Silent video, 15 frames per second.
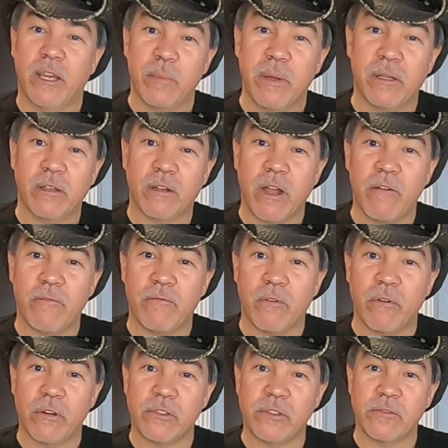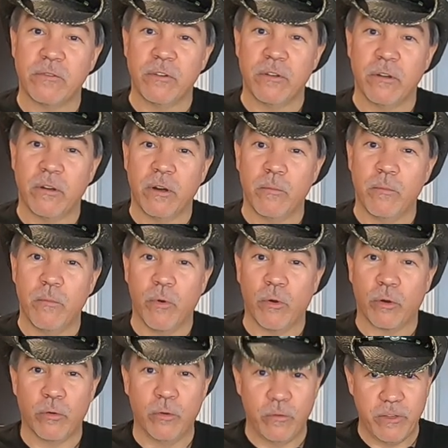keep a lookout for us for
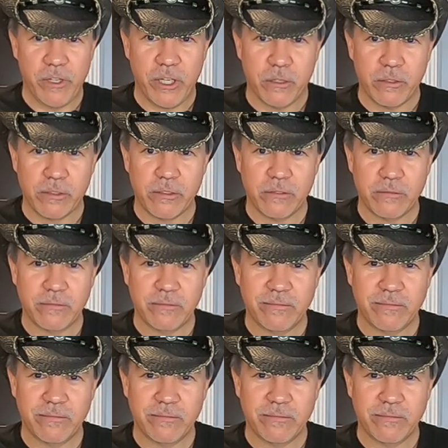more cool videos.